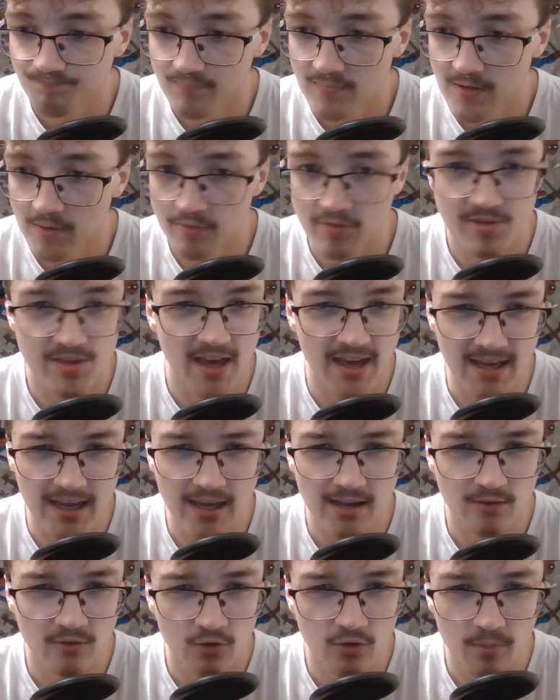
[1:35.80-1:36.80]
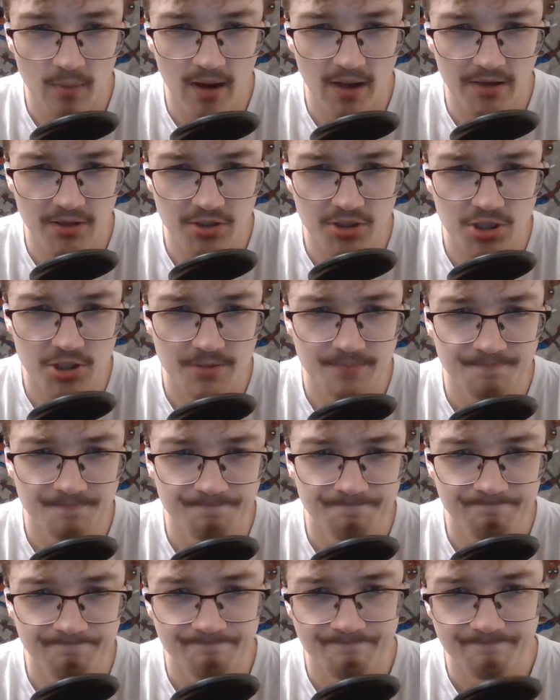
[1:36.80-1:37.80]
was thinking too much,
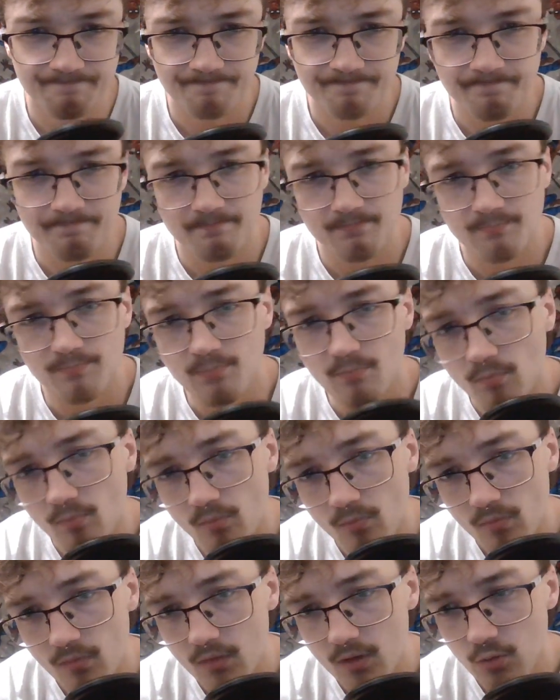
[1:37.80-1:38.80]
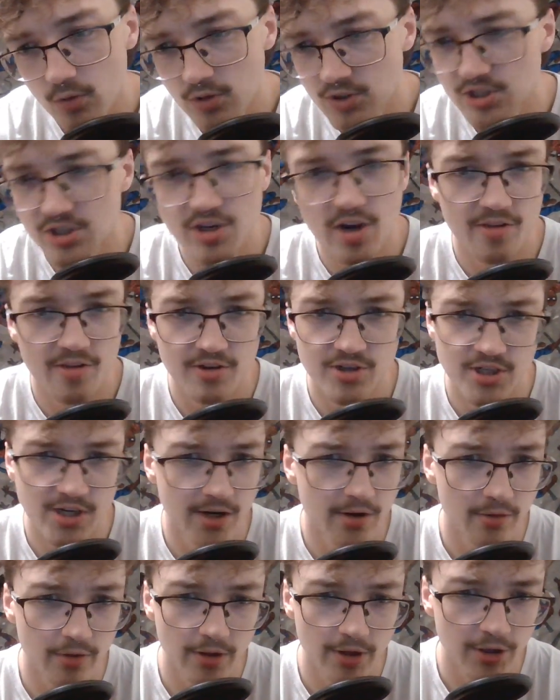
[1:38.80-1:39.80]
which he doesn't
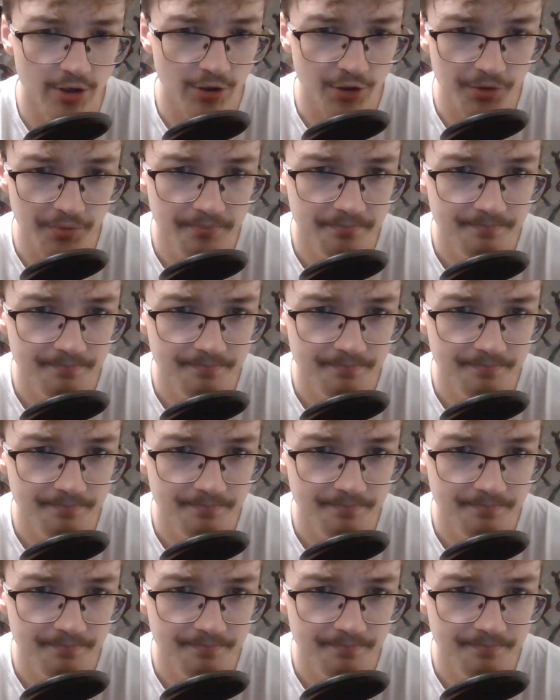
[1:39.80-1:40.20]
generally do,